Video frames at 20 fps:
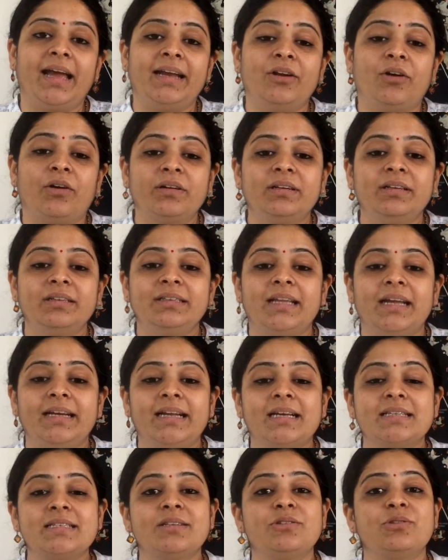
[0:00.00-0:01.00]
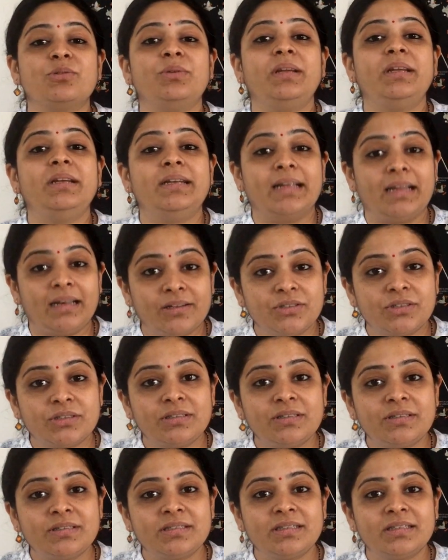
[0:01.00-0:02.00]
an organ that has its own
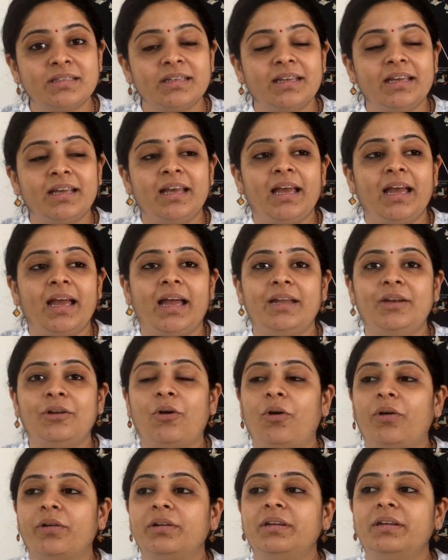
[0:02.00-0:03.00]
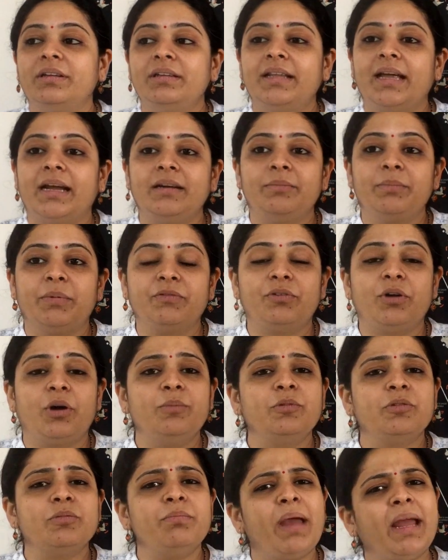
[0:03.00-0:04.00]
intelligence, an organ that
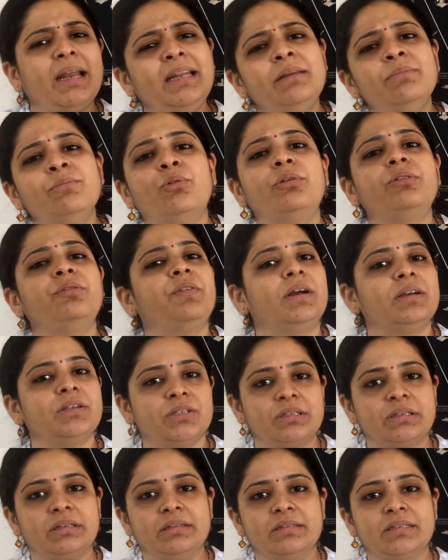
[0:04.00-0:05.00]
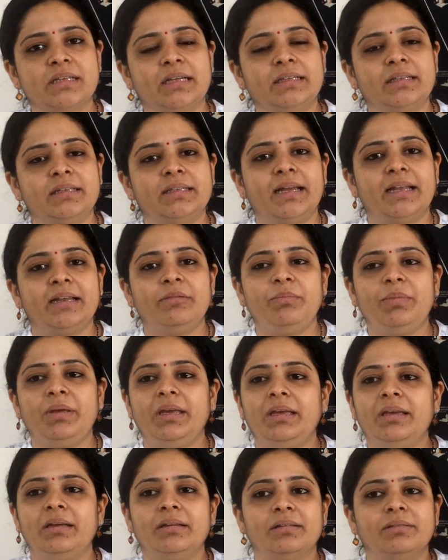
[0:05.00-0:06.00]
performs many more functions other than
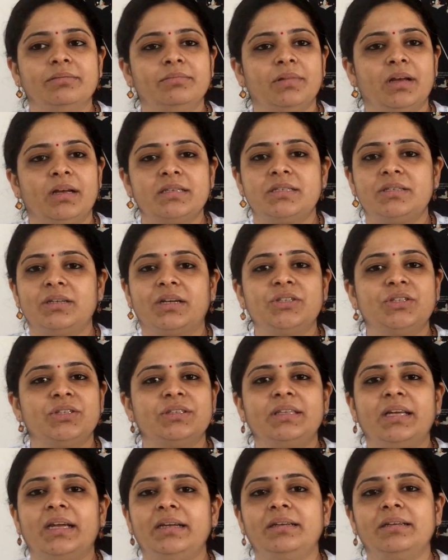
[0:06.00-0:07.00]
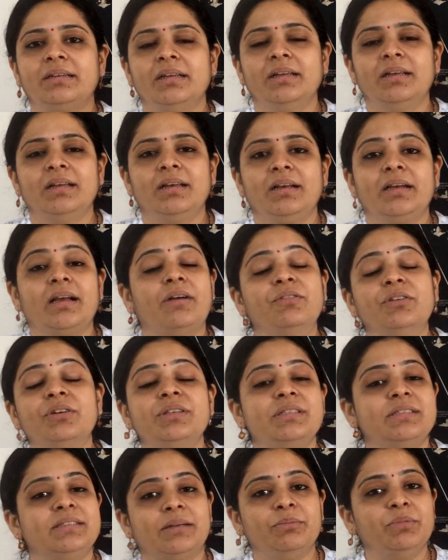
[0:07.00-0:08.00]
being a structure that
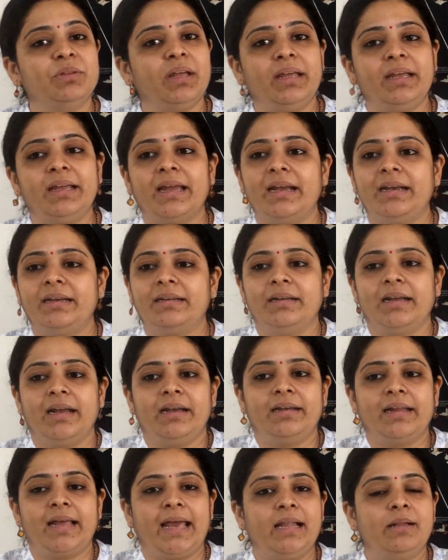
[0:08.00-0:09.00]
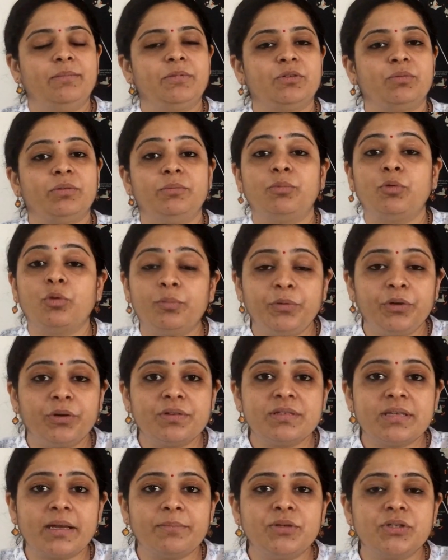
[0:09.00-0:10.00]
covers something. It, it helps with
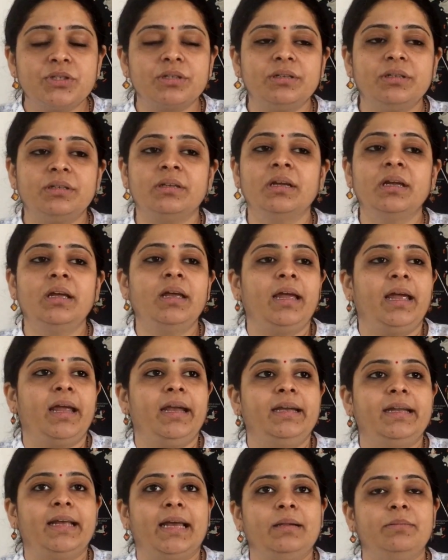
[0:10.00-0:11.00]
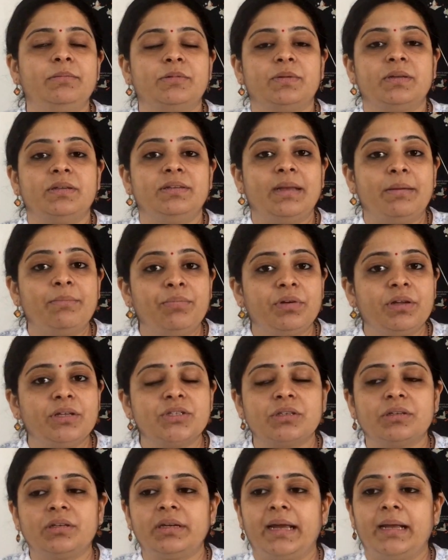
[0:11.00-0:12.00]
proprioception, it helps with
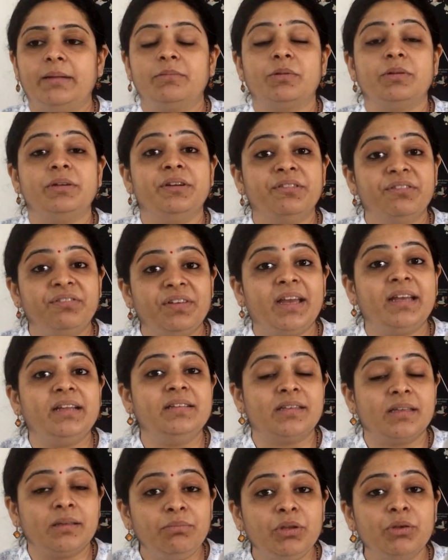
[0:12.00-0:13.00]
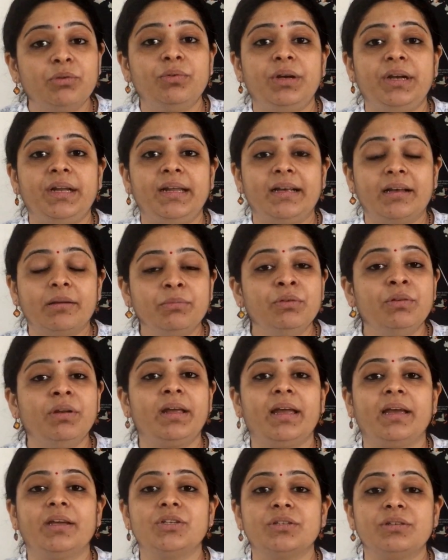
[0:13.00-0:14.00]
temperature, helps with defense, immunity,
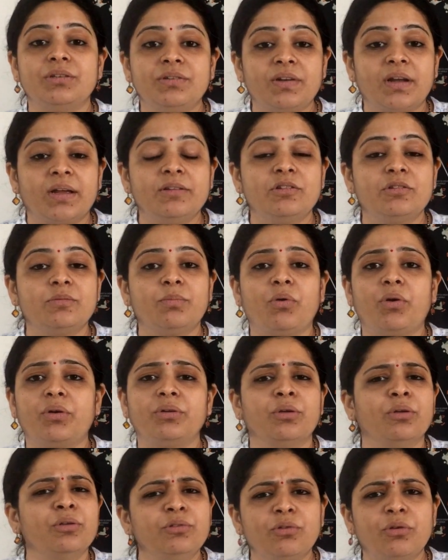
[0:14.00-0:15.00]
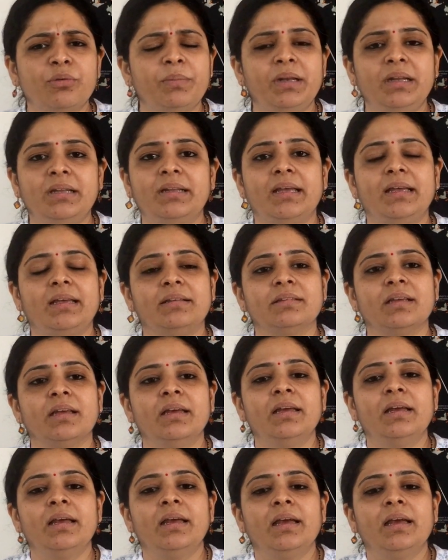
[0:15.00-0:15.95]
communication, transport, so many things.